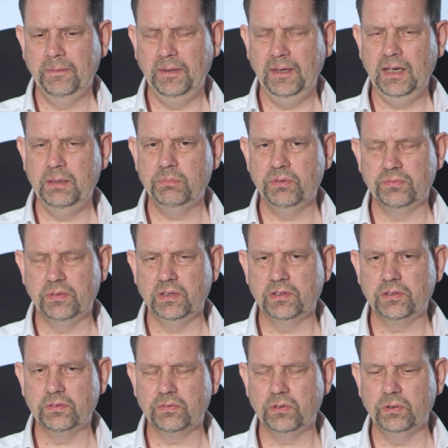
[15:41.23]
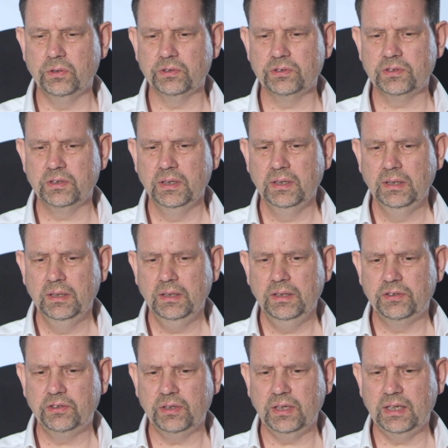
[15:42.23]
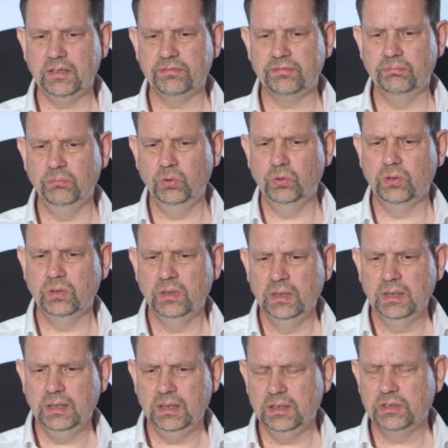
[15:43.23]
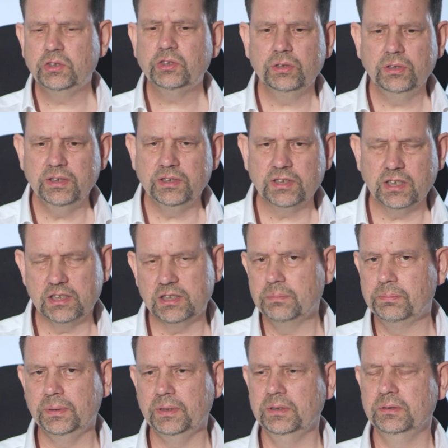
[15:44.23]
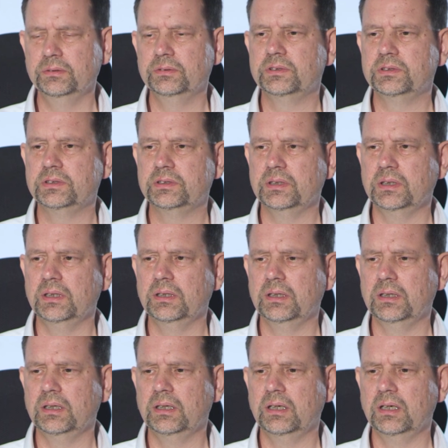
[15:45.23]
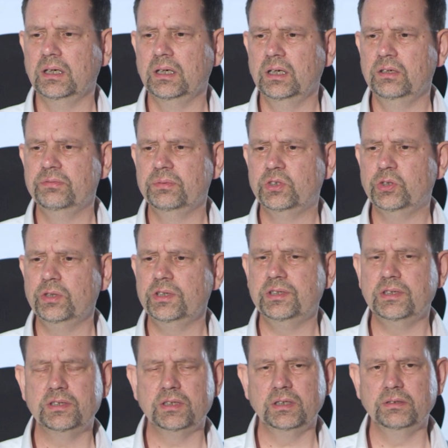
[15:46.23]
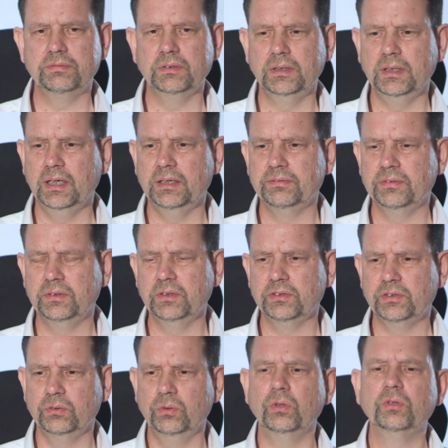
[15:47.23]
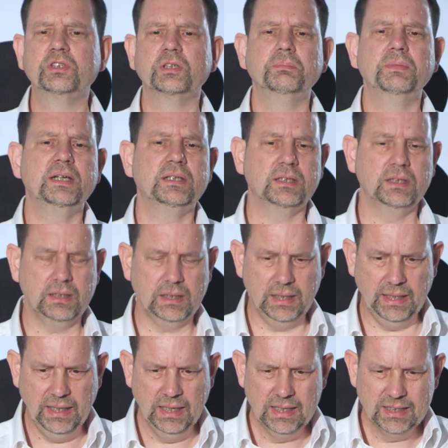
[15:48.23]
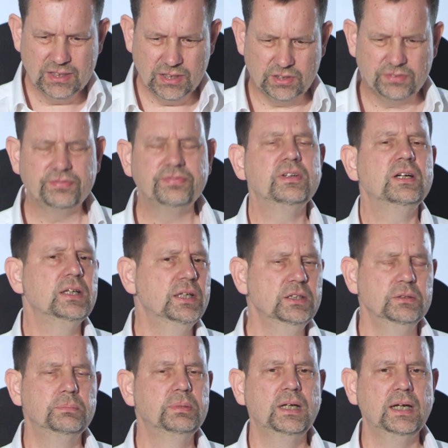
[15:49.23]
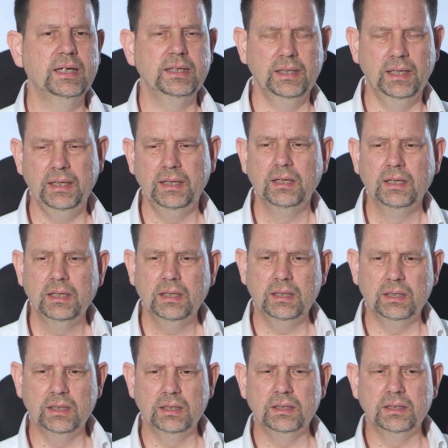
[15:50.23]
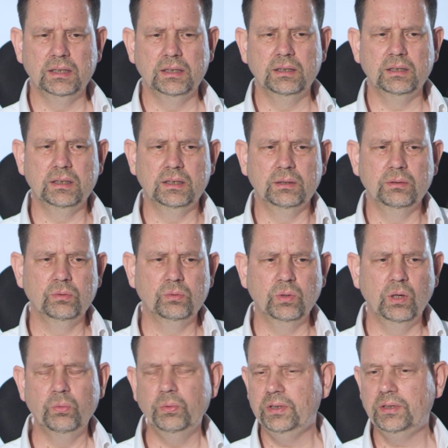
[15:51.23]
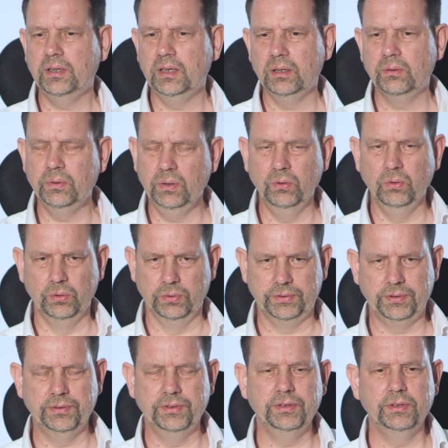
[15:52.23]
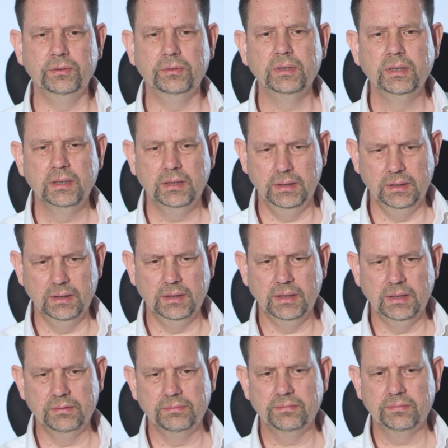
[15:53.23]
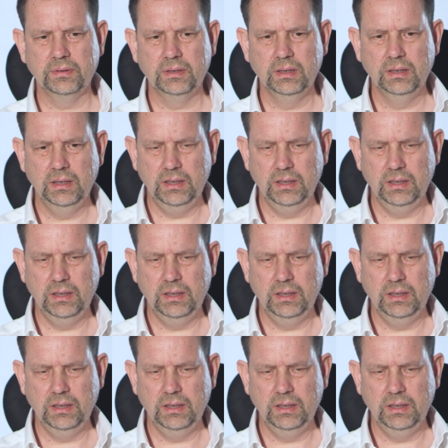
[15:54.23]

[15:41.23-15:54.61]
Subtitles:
The aim of this, of course, is to have more choice, I suppose, choices over life, and not to automatically just follow blindly what we think we ought to do in life.